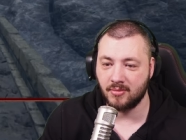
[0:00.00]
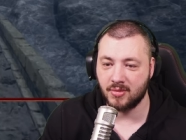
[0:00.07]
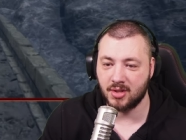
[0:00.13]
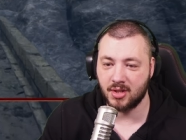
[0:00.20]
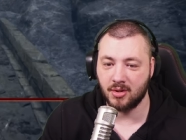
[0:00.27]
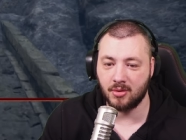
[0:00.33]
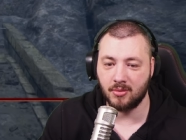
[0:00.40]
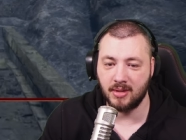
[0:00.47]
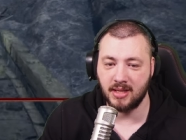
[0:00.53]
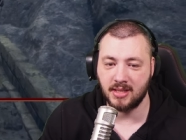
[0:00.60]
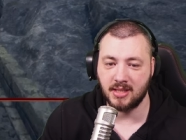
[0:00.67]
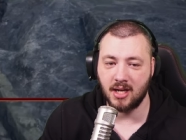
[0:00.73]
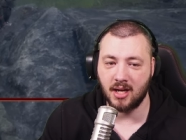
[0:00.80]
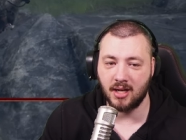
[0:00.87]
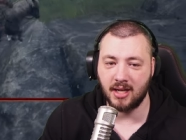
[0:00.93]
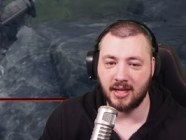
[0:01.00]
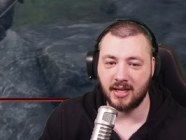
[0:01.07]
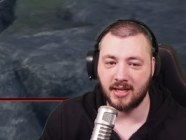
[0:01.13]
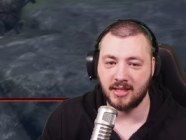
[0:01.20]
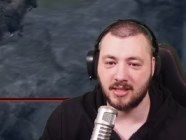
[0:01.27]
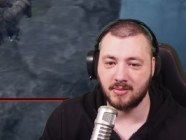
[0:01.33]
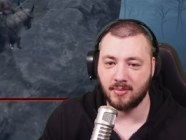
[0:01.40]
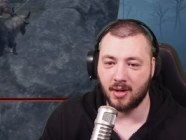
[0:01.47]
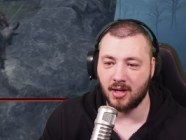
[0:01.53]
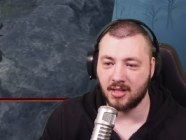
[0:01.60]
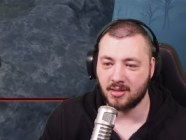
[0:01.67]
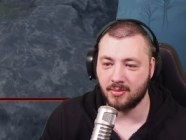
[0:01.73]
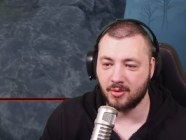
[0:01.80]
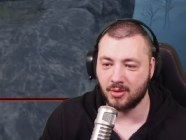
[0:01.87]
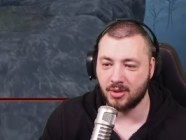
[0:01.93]
So it's not like it's
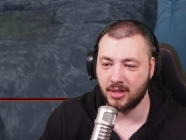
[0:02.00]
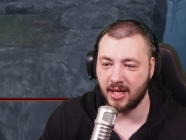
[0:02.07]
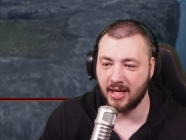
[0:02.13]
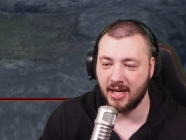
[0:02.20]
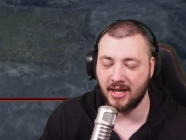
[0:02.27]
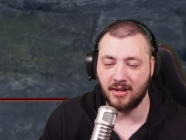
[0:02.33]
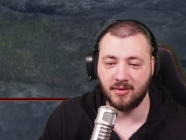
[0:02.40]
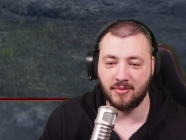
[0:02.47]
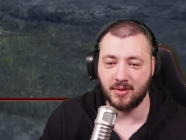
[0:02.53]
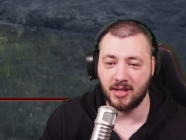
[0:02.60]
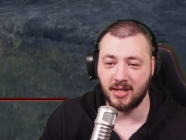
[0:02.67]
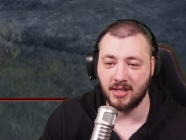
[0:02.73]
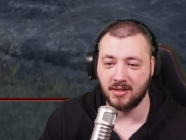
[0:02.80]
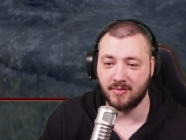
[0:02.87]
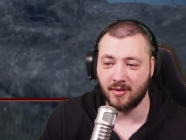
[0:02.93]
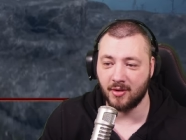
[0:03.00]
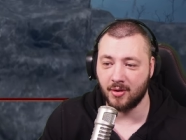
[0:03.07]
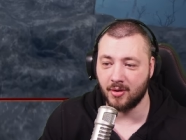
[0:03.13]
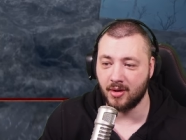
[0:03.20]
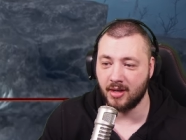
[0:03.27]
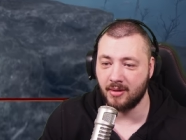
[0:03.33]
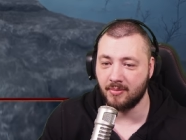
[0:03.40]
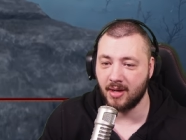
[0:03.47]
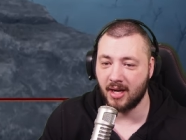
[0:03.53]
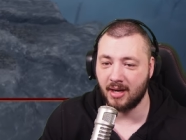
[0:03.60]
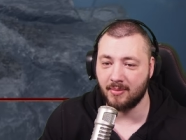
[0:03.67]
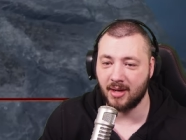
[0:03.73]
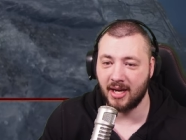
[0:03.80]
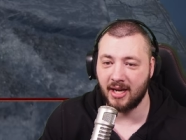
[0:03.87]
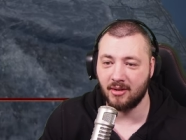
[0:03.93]
impossible to get any of these very early. I got
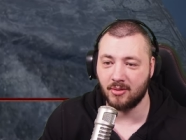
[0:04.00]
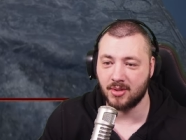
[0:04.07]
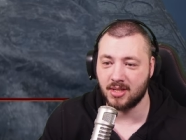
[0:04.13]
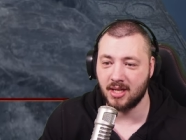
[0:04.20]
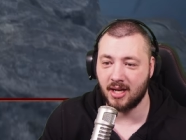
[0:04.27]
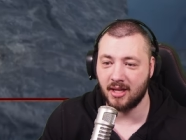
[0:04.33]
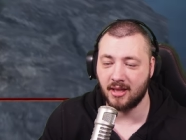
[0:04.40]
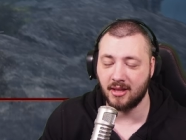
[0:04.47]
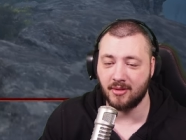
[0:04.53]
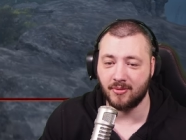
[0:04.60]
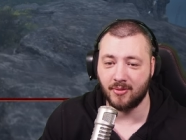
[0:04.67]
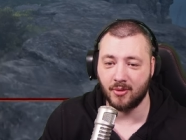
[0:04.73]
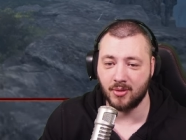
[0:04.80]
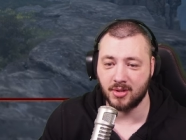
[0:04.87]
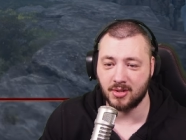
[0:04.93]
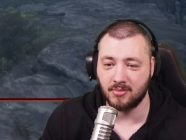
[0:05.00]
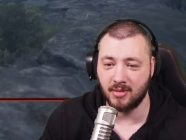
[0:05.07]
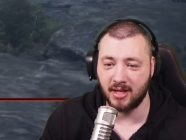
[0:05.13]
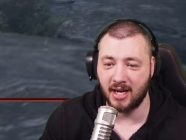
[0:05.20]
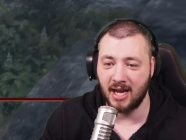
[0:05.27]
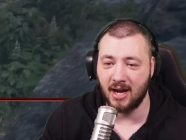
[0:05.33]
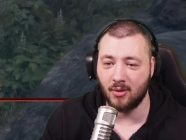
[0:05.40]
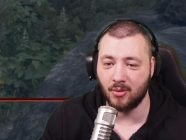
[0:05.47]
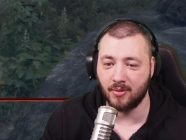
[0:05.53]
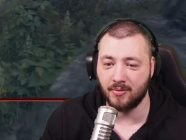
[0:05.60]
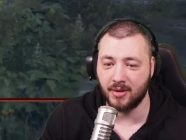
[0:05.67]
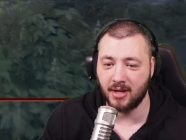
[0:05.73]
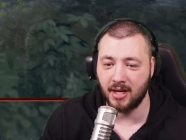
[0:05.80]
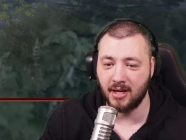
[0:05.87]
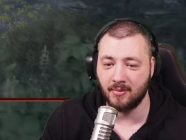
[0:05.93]
my Halo Scythe in the first like hour of
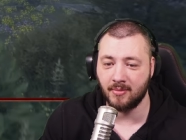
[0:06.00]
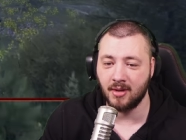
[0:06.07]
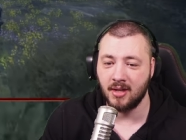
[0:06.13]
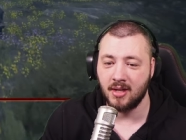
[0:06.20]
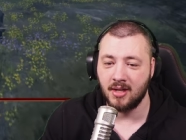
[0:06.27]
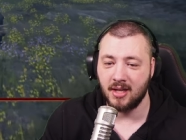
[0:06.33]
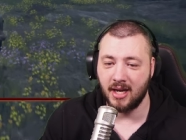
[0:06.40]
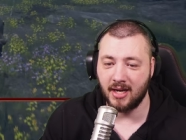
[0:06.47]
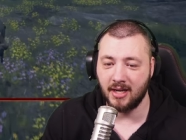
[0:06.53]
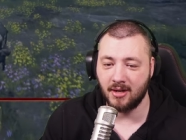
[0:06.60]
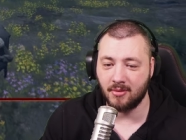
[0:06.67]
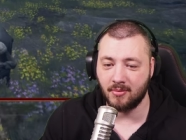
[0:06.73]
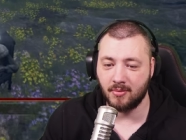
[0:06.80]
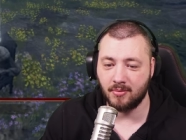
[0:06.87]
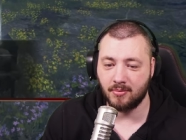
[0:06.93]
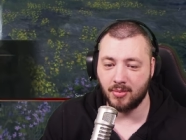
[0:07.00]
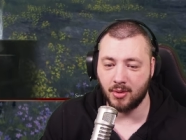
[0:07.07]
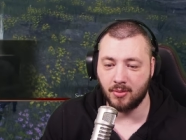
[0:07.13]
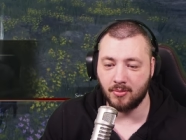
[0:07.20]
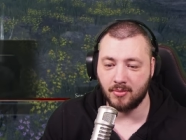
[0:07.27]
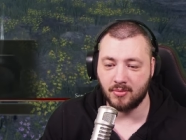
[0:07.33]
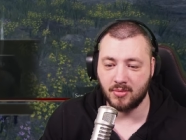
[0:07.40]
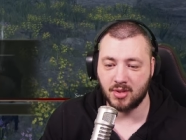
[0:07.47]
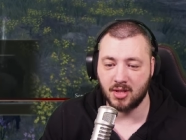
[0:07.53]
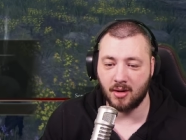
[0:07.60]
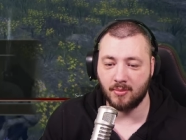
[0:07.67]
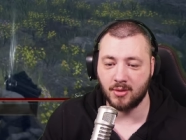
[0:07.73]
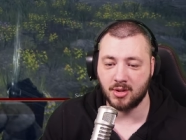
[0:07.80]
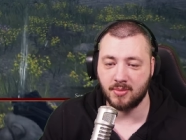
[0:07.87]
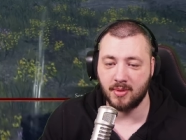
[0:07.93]
the game, and here, boom,
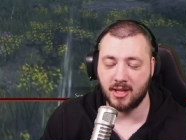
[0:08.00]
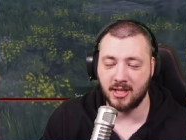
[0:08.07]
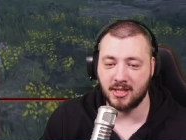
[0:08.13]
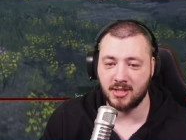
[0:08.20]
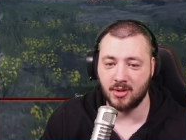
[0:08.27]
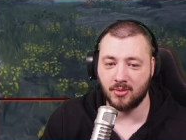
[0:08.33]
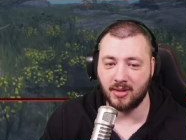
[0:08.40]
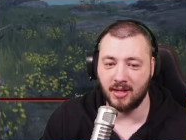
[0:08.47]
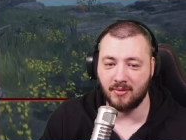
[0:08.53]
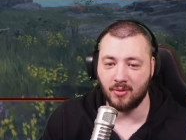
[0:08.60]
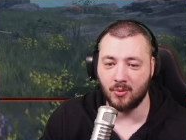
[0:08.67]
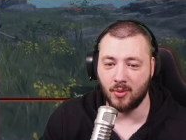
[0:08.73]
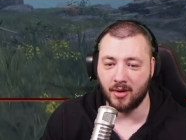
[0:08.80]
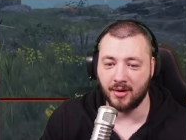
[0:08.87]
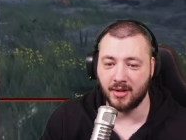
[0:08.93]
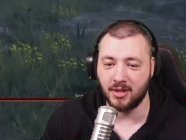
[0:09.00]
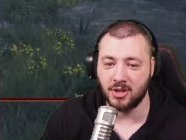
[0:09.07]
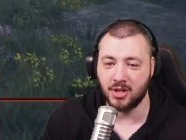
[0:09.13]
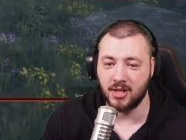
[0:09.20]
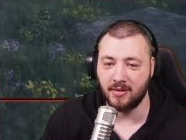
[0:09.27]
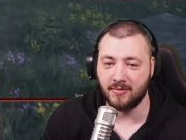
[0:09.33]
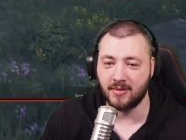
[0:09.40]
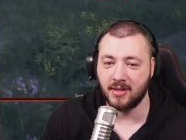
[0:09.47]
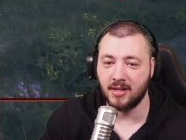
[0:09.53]
somber smithing stone level one achieved.